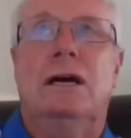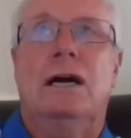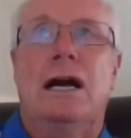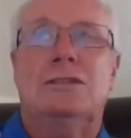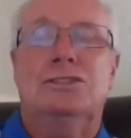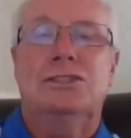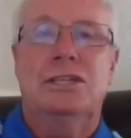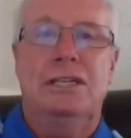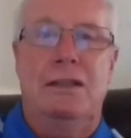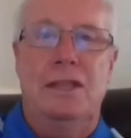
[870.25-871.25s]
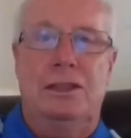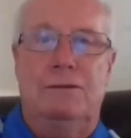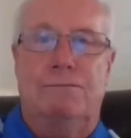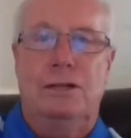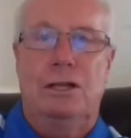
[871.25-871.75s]
oxygen in that
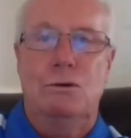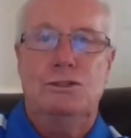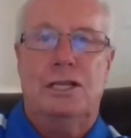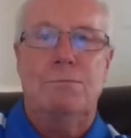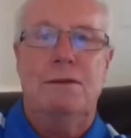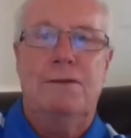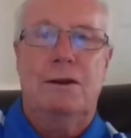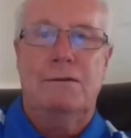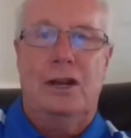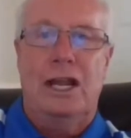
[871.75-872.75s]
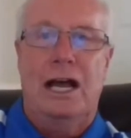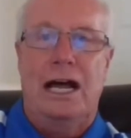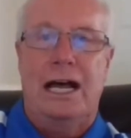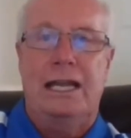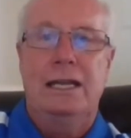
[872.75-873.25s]
the flows can be very, very
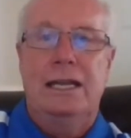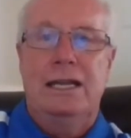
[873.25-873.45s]
high,